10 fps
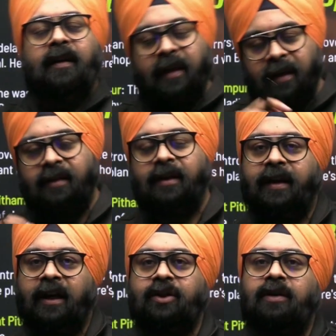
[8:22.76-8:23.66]
The
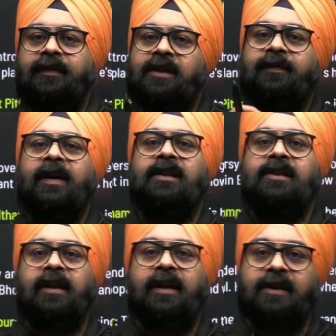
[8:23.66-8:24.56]
incineration of this
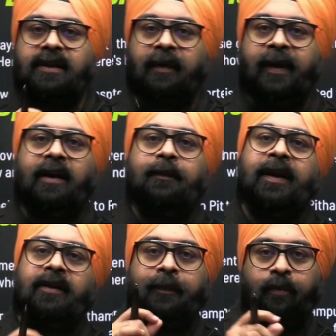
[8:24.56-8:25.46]
waste is done at
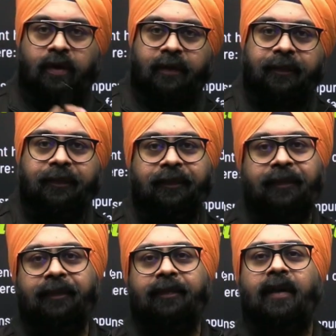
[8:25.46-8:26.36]
Pithampur.
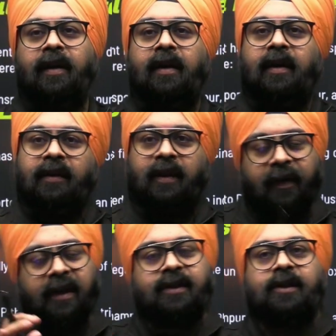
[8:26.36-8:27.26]
The
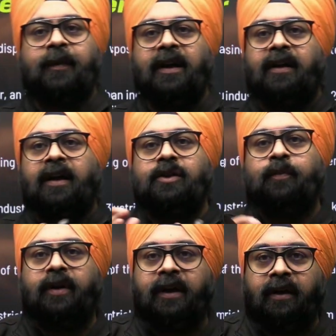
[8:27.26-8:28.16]
waste is being
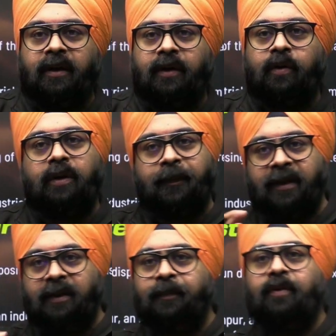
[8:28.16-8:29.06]
transported to the
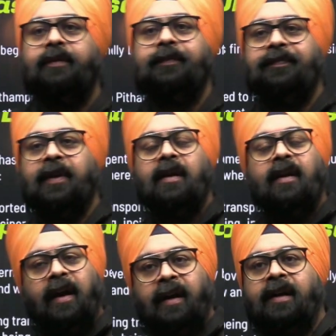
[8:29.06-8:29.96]
Pithampur,
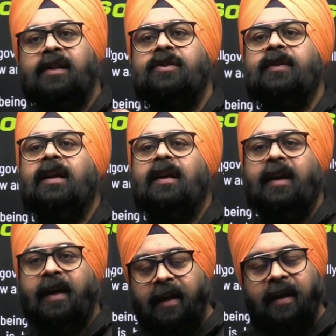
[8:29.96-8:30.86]
an industrial
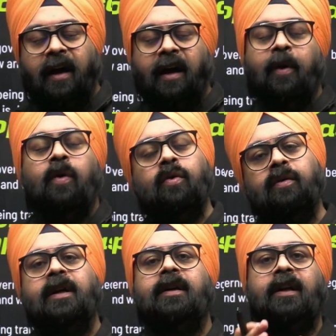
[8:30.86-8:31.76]
area about
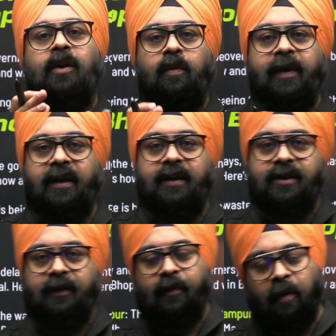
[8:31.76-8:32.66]
230
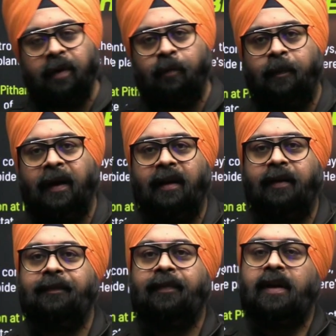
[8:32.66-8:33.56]
kilometers from the Bhopal
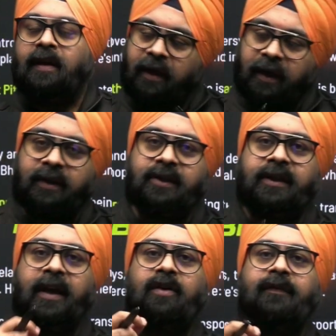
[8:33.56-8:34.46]
in the
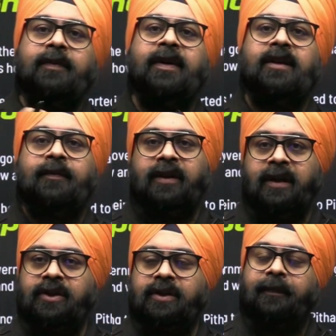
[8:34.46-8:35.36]
state of the Madhya
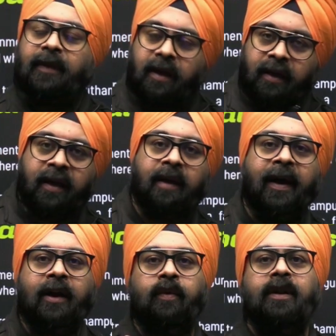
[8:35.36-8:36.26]
Pradesh,
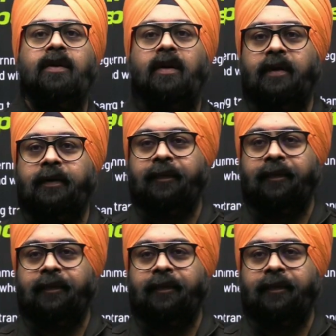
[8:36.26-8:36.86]
nearby to Indore.